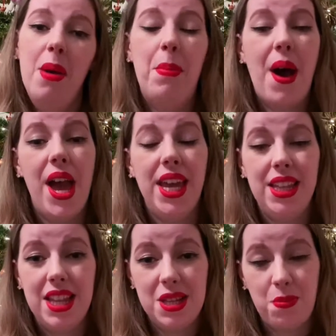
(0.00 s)
buying
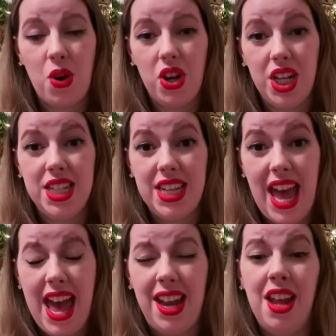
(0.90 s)
this product
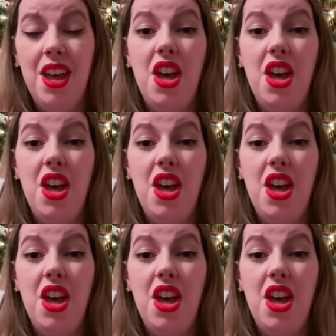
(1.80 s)
again